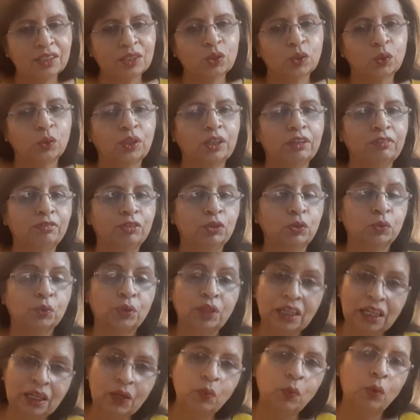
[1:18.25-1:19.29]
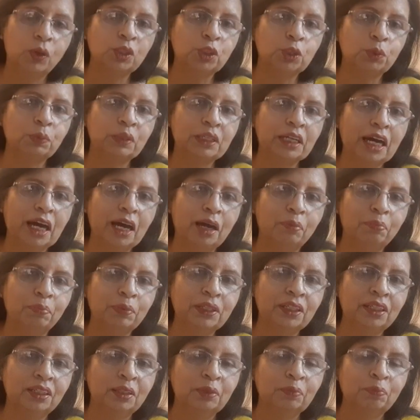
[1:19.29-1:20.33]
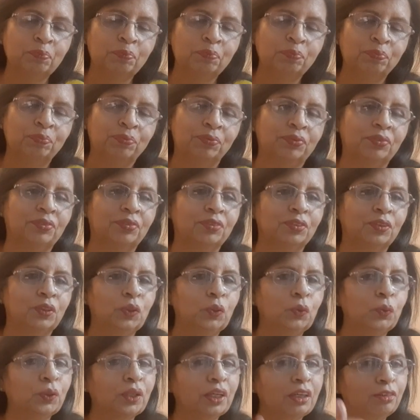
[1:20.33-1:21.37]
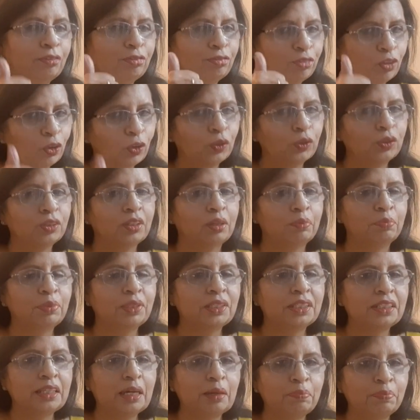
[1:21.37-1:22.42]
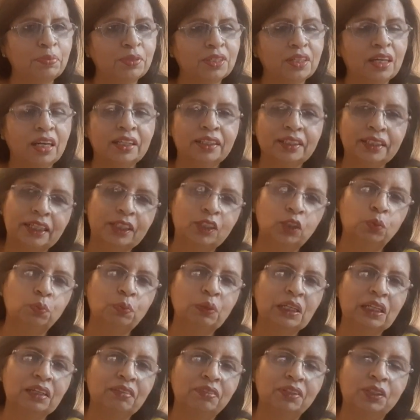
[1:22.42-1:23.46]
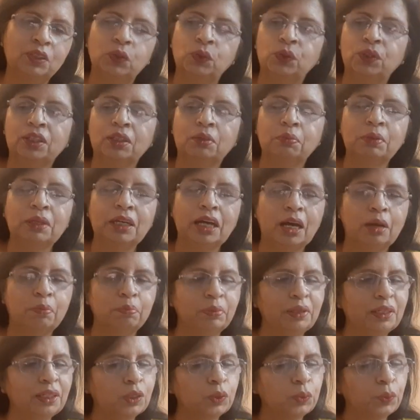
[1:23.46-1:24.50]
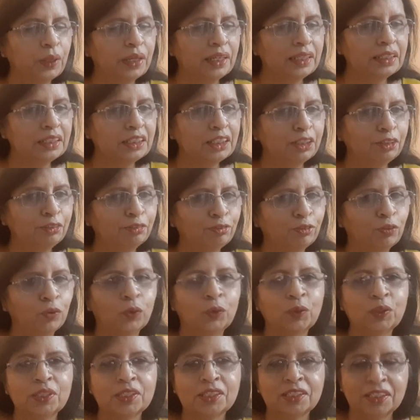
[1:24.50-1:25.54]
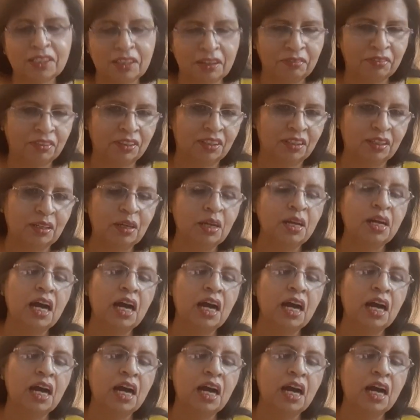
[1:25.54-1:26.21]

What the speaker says: So if you really want to be happy, you can follow some steps, and can you believe it, you can be happy 24/7.